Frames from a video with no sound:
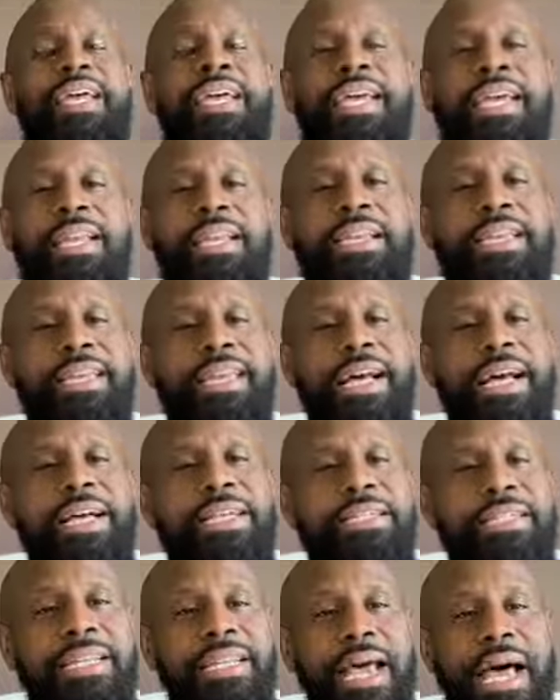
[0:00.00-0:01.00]
It
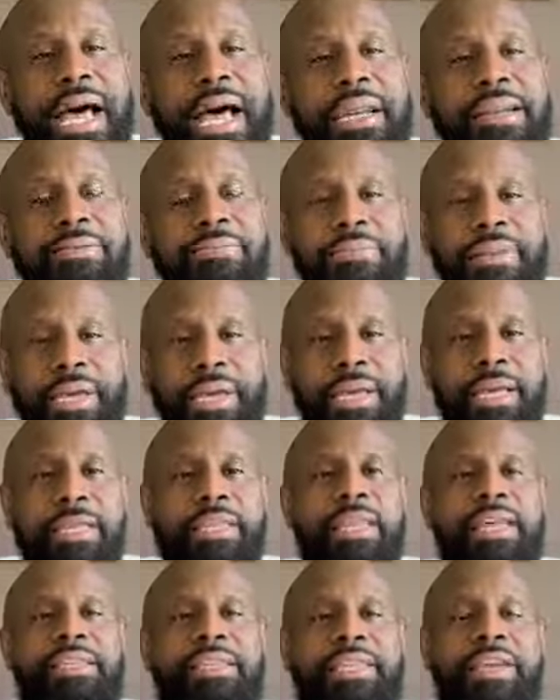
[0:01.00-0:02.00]
does not
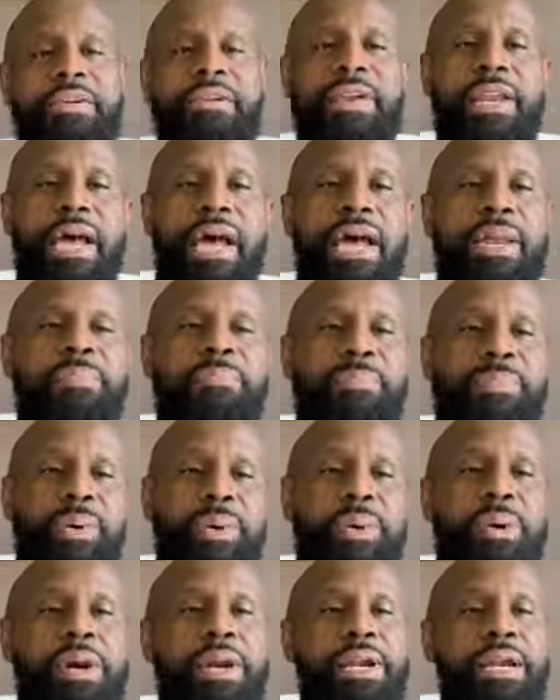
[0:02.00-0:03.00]
mean that they're not
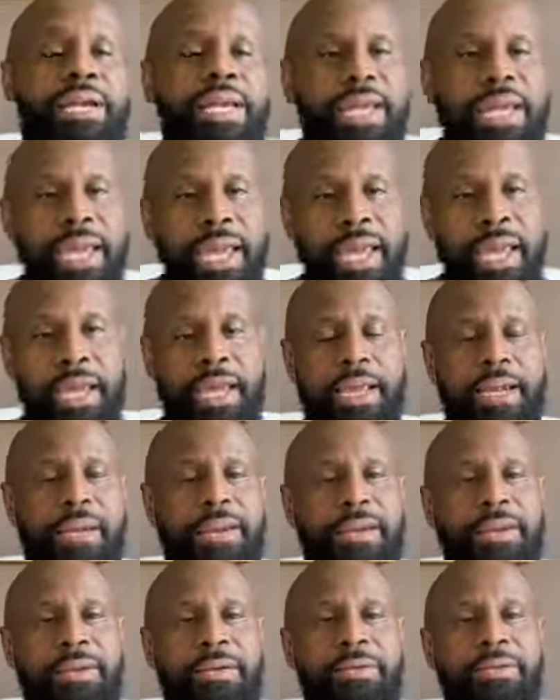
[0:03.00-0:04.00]
born
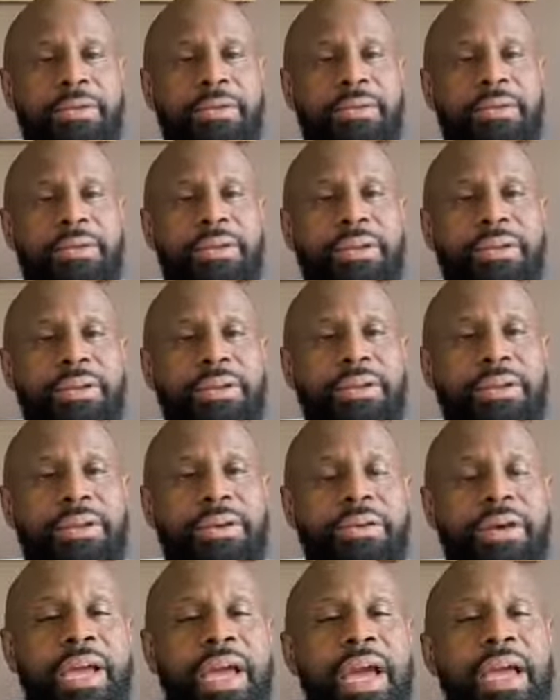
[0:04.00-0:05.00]
again.
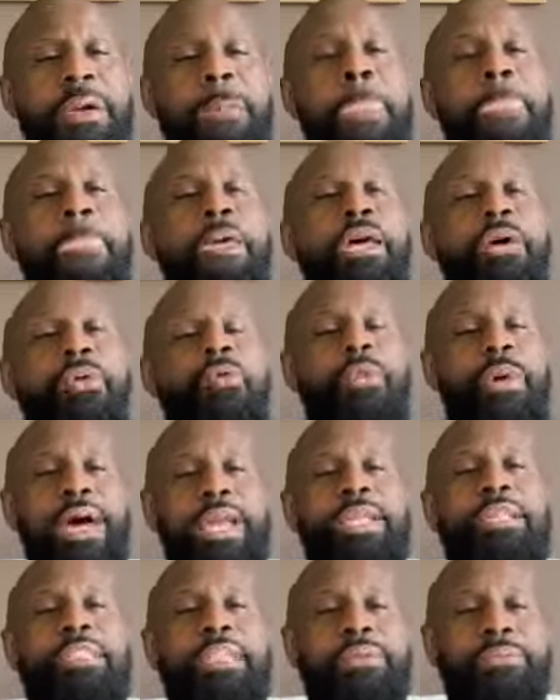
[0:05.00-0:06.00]
Okay? What
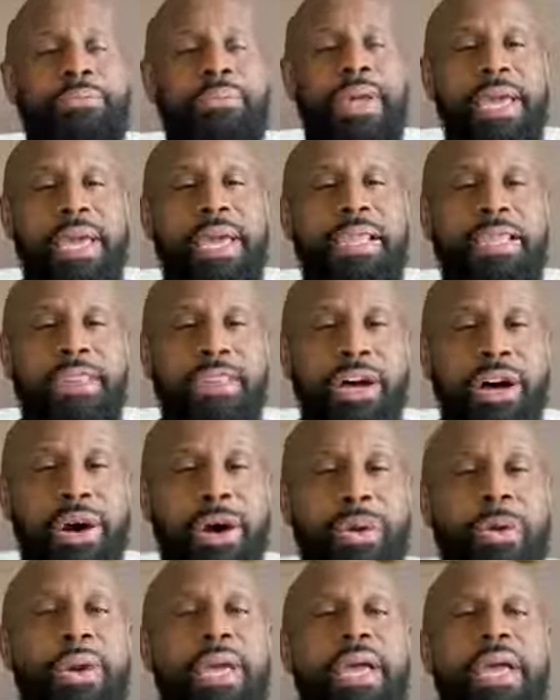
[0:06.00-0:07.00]
does it mean
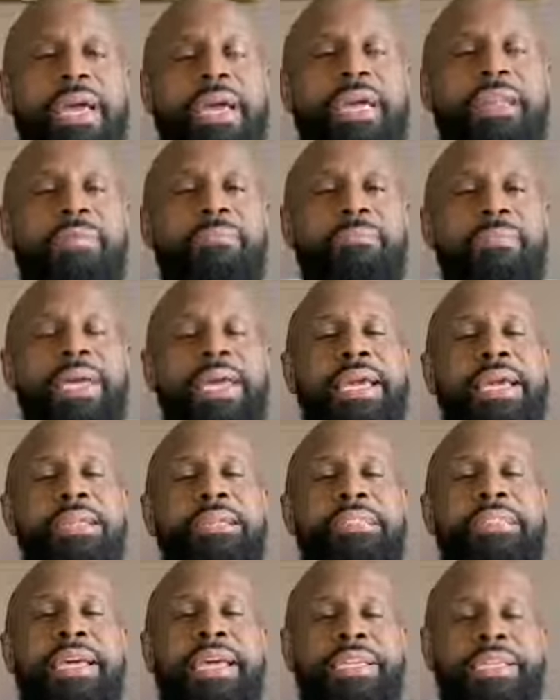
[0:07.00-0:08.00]
though? It
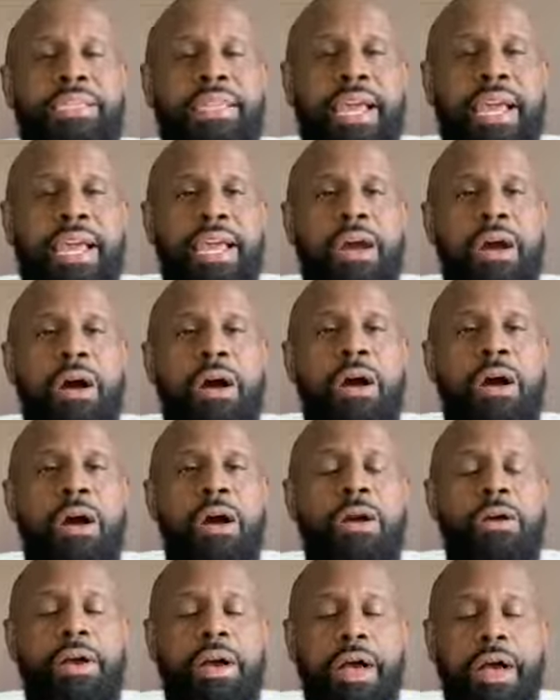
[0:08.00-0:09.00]
means that they
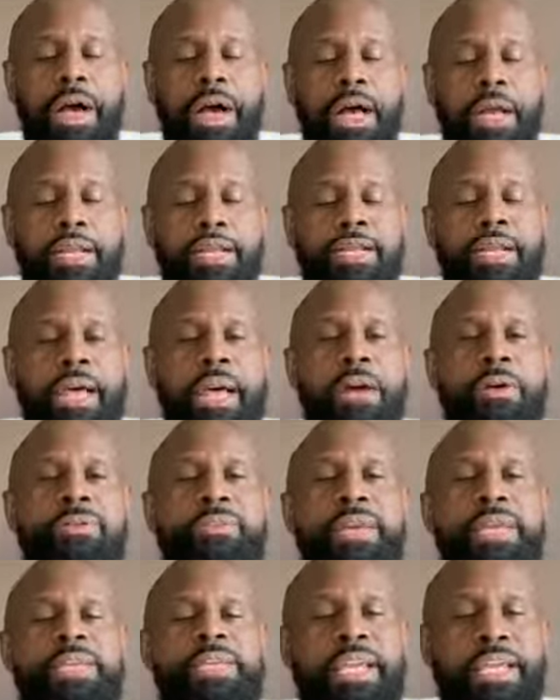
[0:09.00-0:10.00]
are uh,
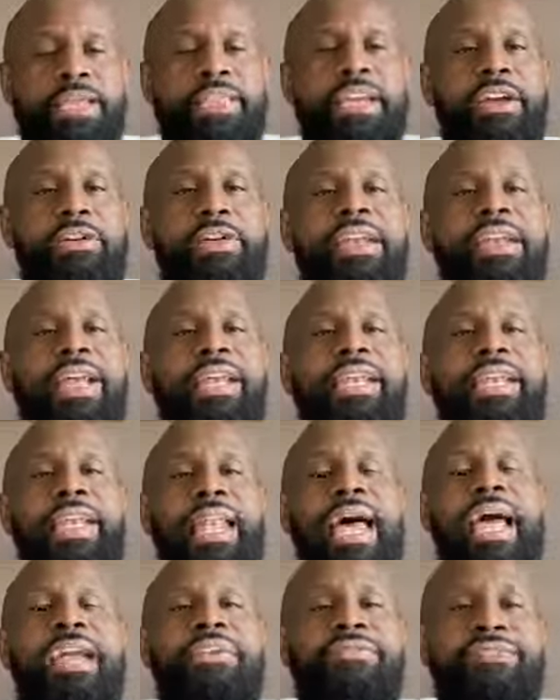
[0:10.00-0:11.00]
delving, that they're in a
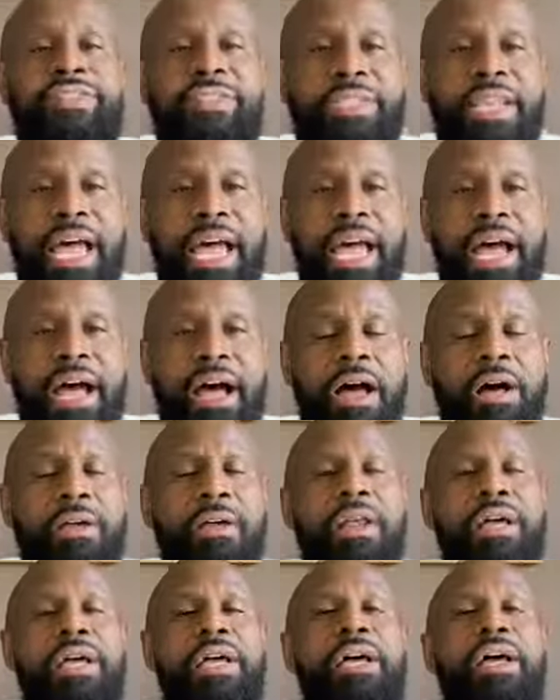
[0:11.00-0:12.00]

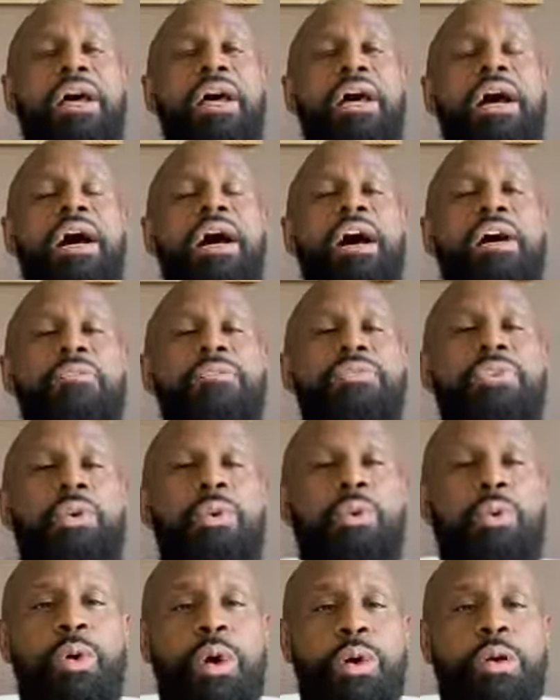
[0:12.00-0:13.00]
lifestyle of the
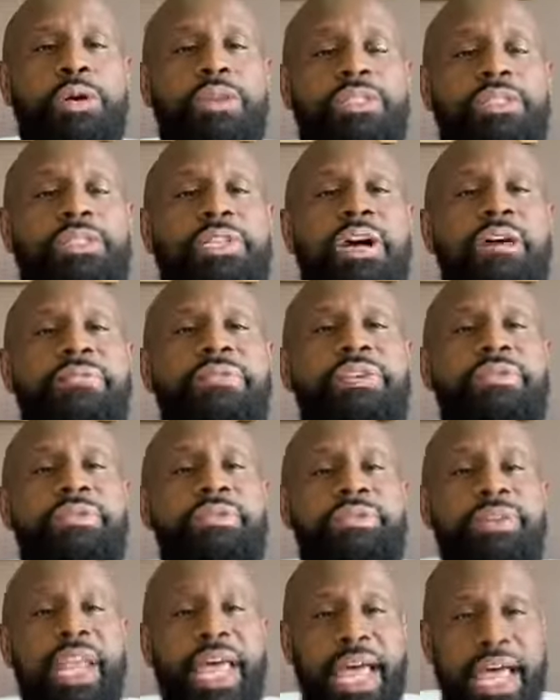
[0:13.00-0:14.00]
works of the
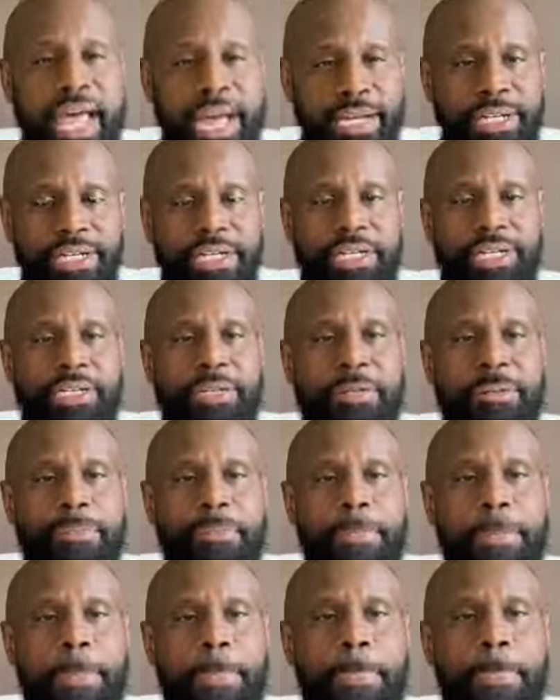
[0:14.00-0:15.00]
flesh,
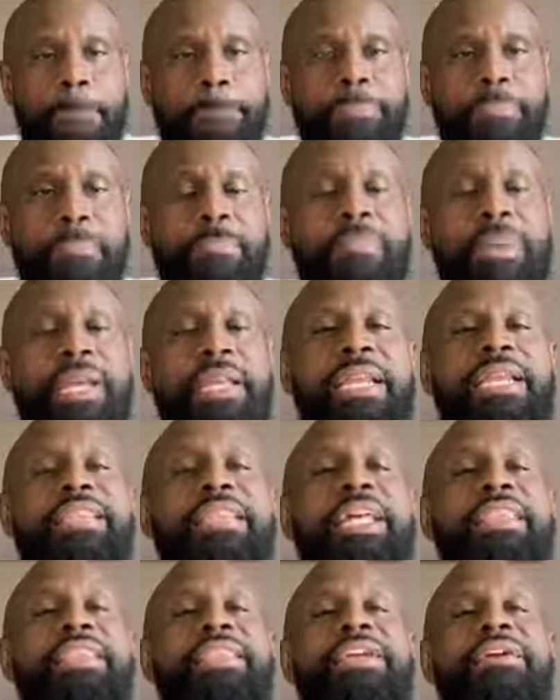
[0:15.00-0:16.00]
meaning
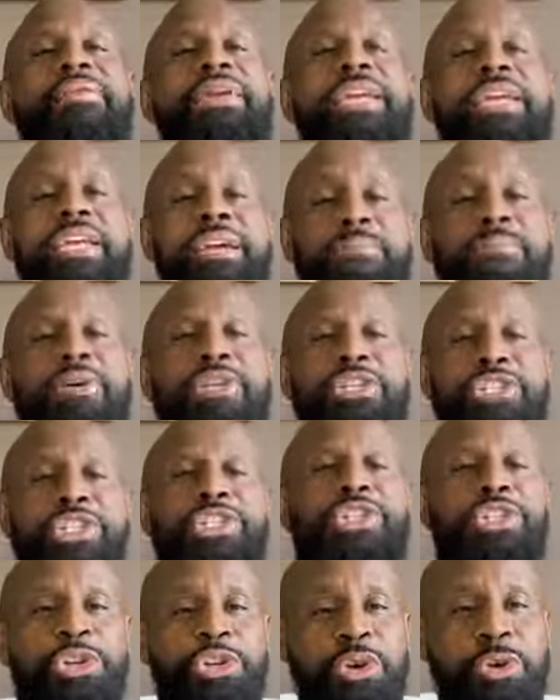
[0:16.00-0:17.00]
that they're
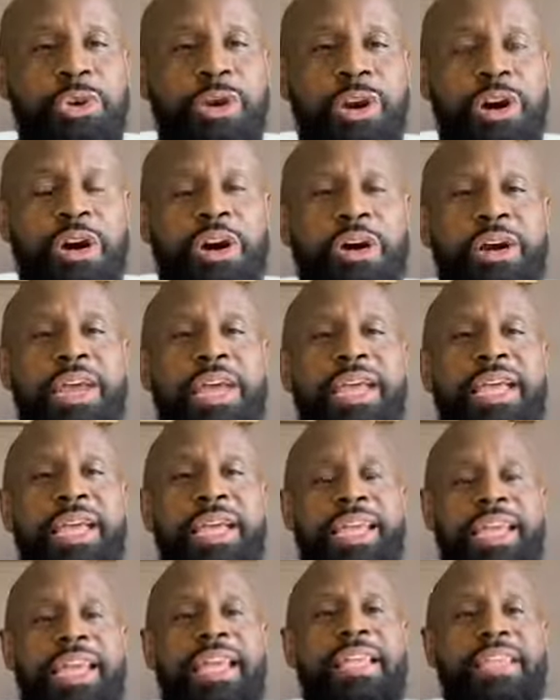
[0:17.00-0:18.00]
immature
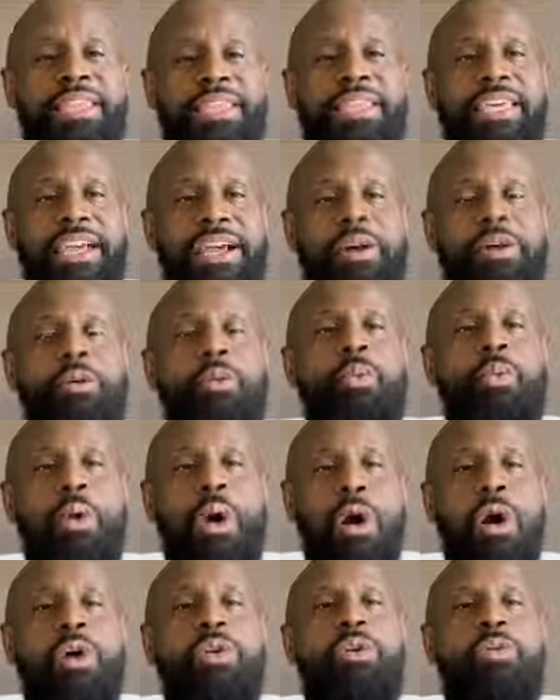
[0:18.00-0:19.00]
in their
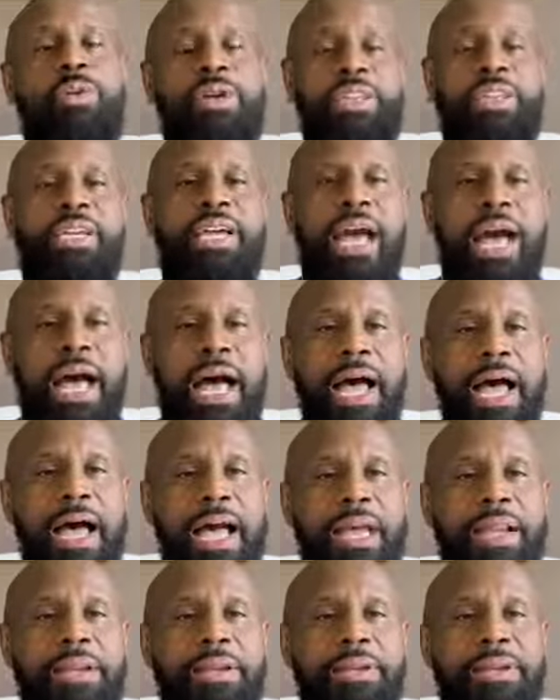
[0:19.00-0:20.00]
walk with
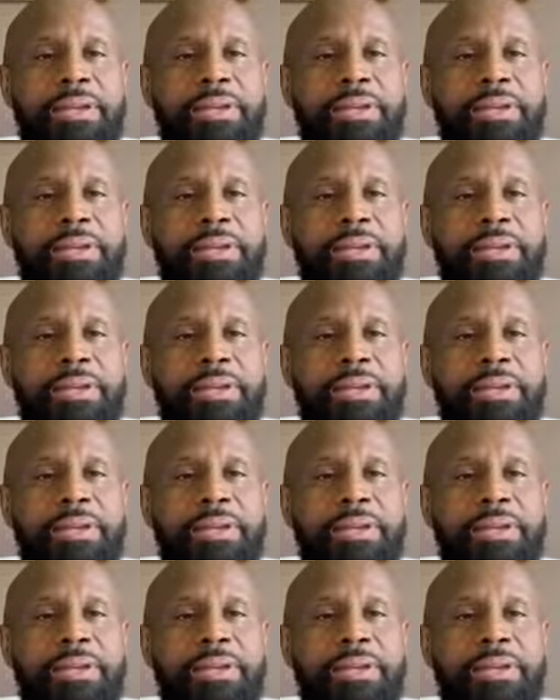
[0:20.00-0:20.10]
God.